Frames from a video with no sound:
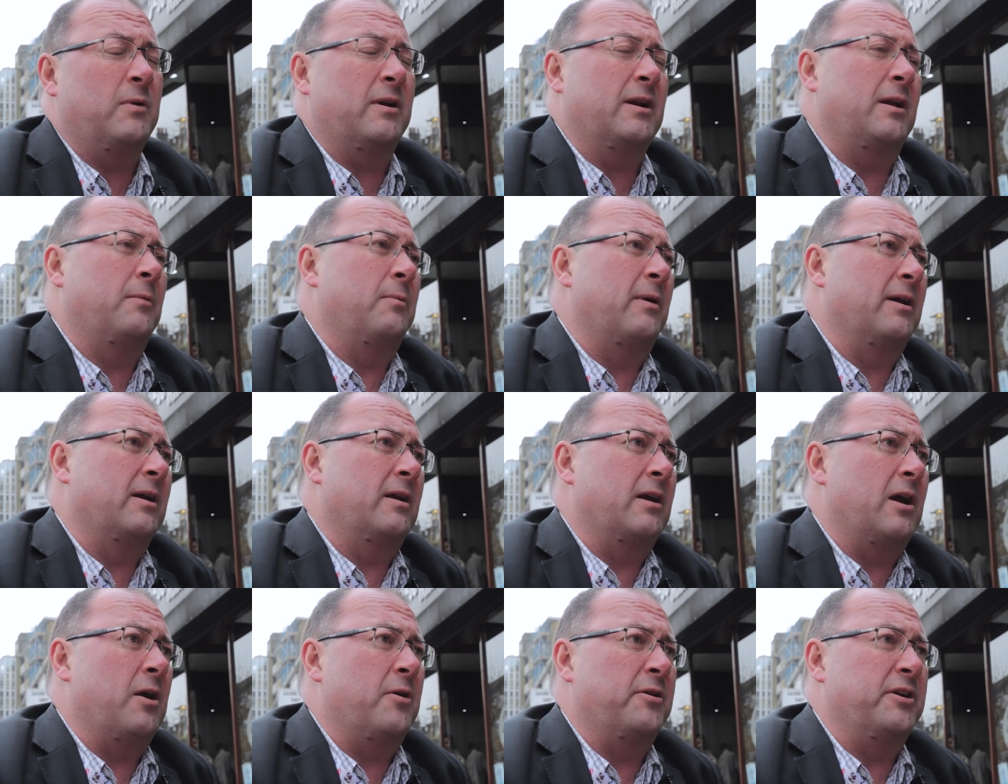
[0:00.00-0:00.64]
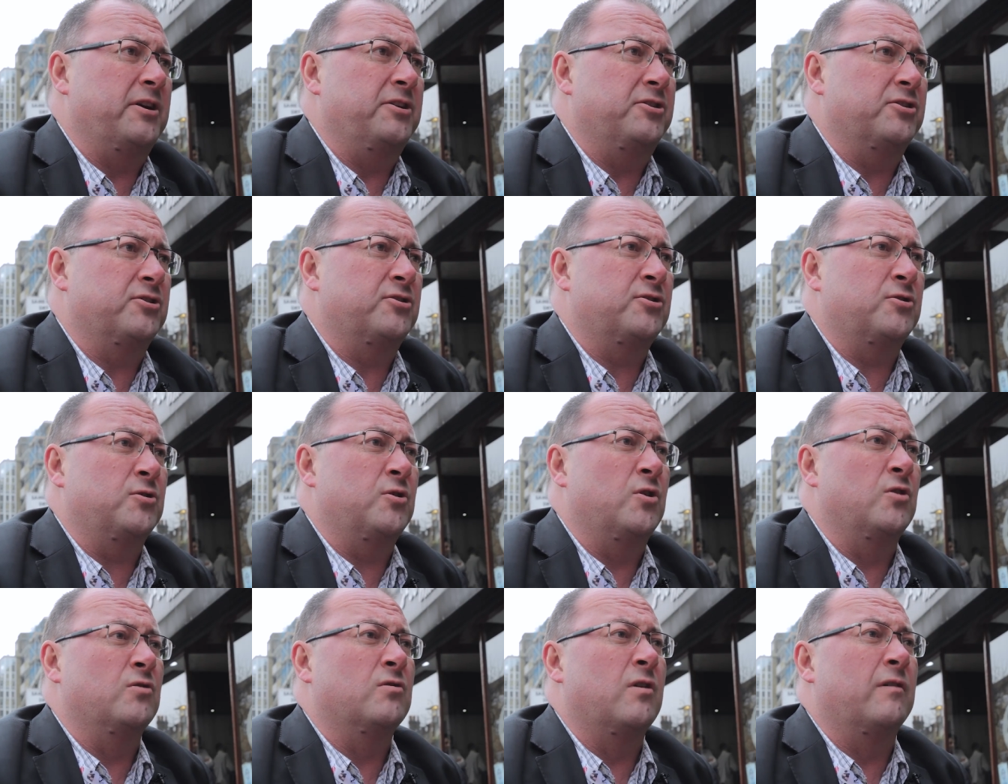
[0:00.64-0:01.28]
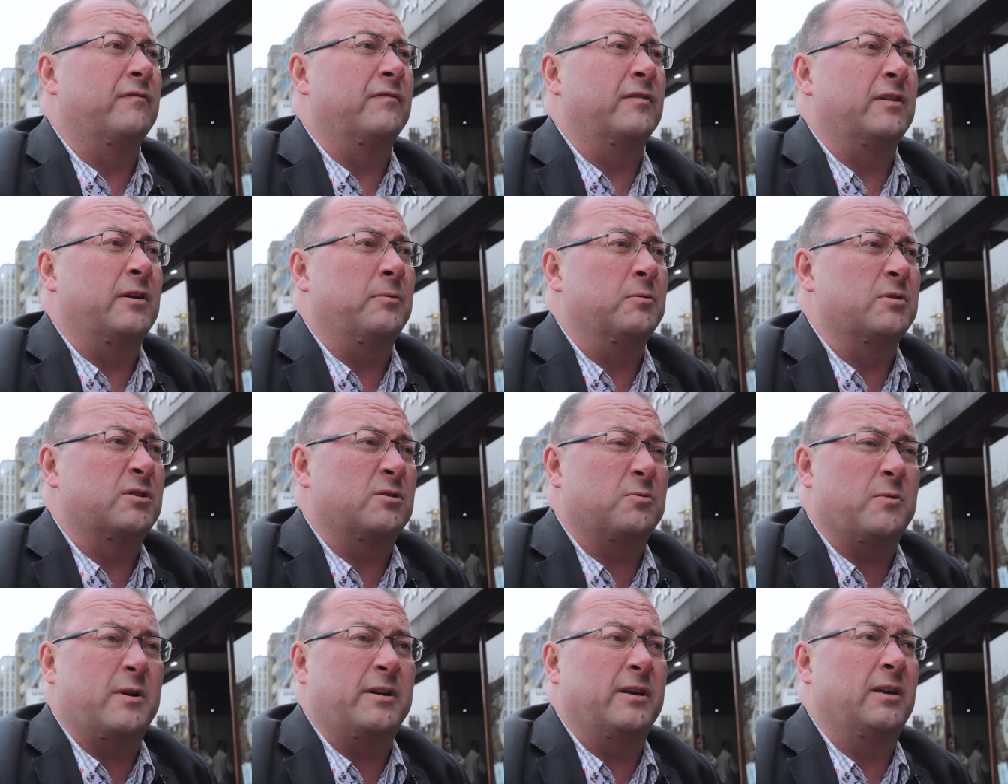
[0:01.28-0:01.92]
And when they went going, he just tore off and he
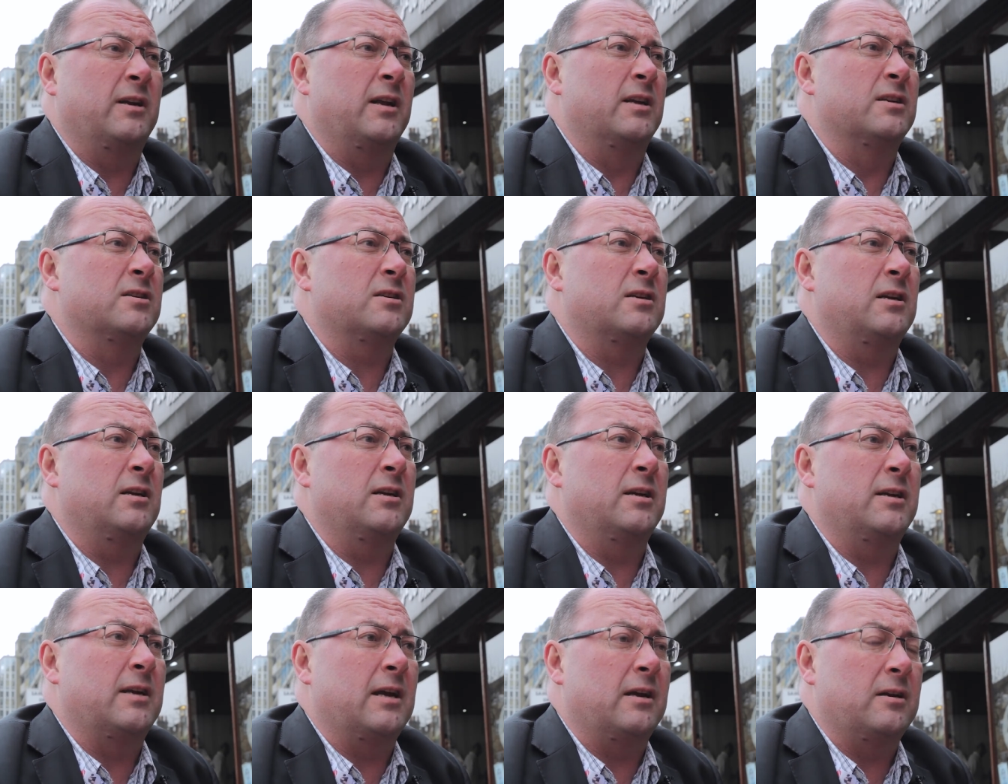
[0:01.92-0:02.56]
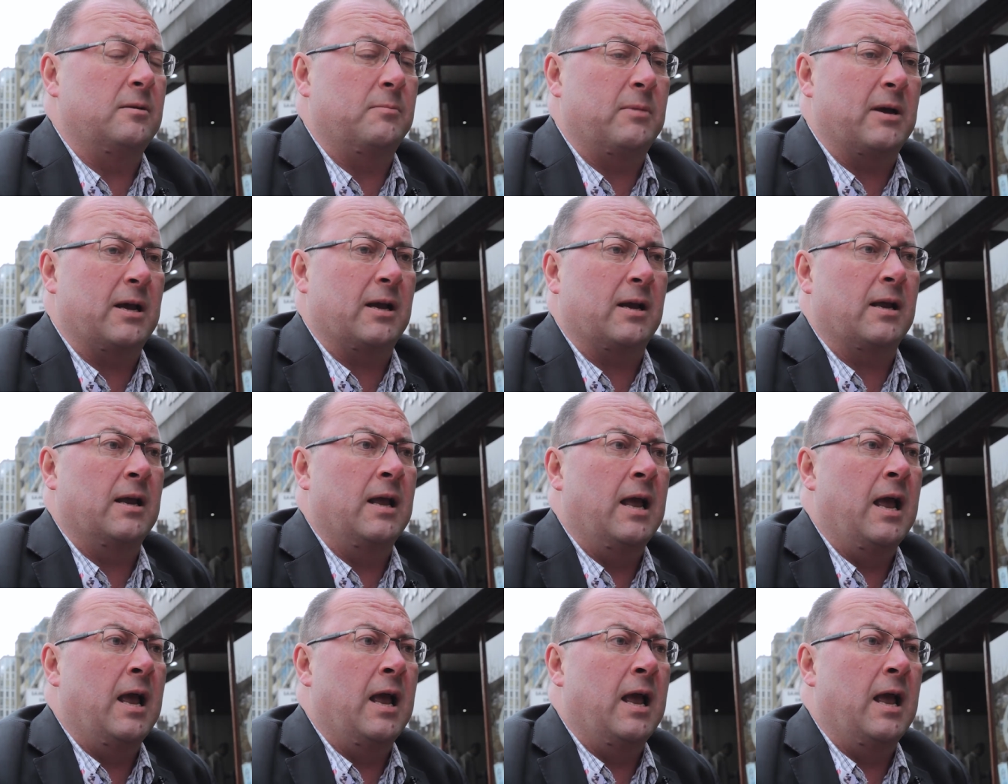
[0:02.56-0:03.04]
was twenty lengths clear down the back.